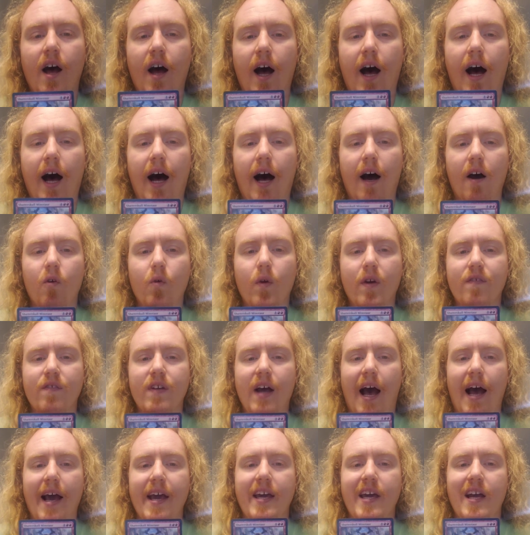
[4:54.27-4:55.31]
We've
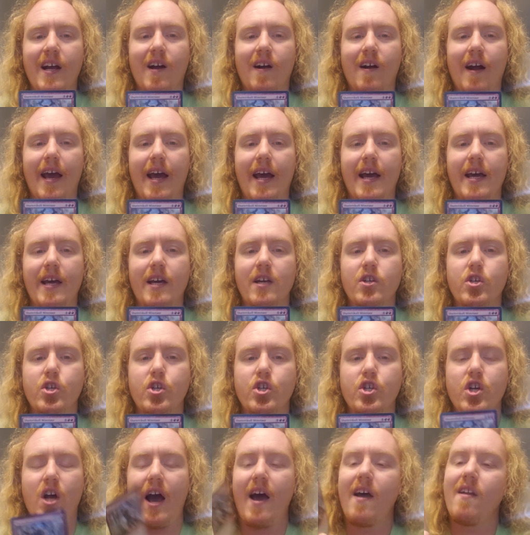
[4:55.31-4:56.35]
got here a
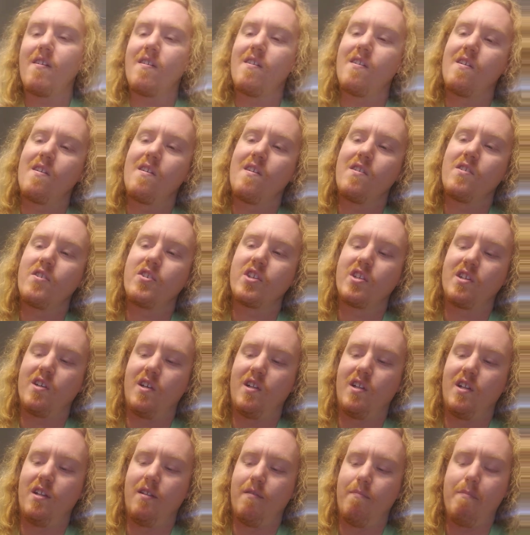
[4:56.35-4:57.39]
Shatter
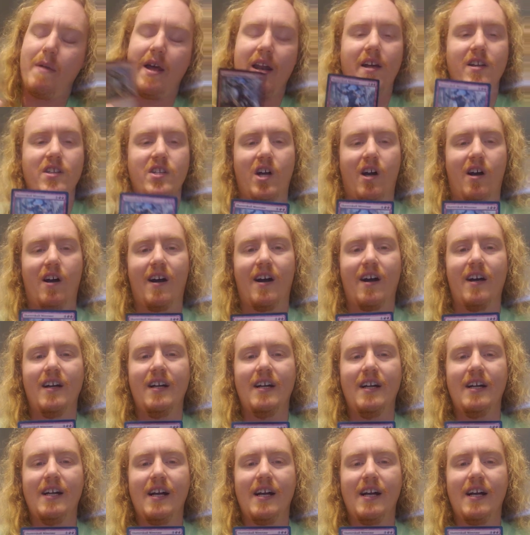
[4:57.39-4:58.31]
Skull Minotaur,